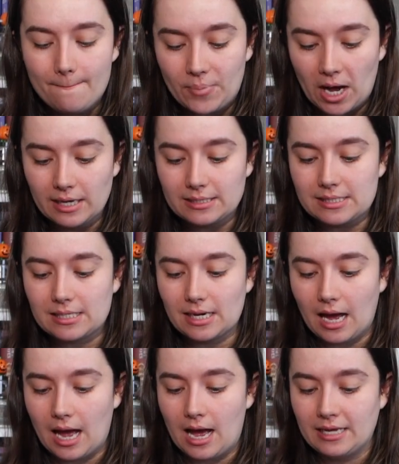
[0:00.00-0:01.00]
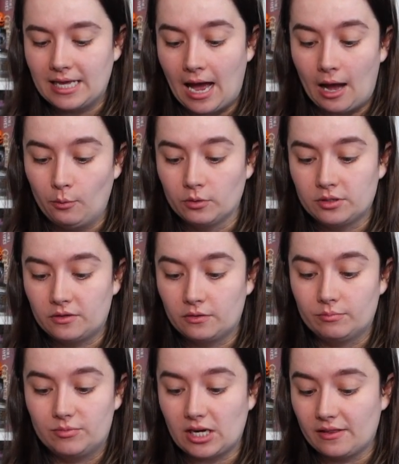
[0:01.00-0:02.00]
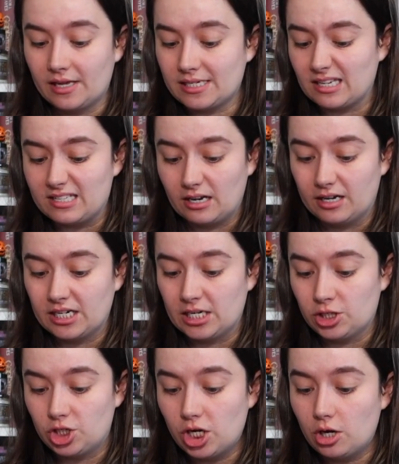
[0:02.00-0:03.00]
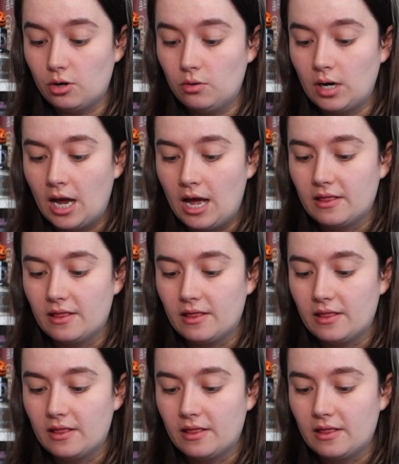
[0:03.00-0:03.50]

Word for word: But uh, yeah, I want to start this. I started it in June.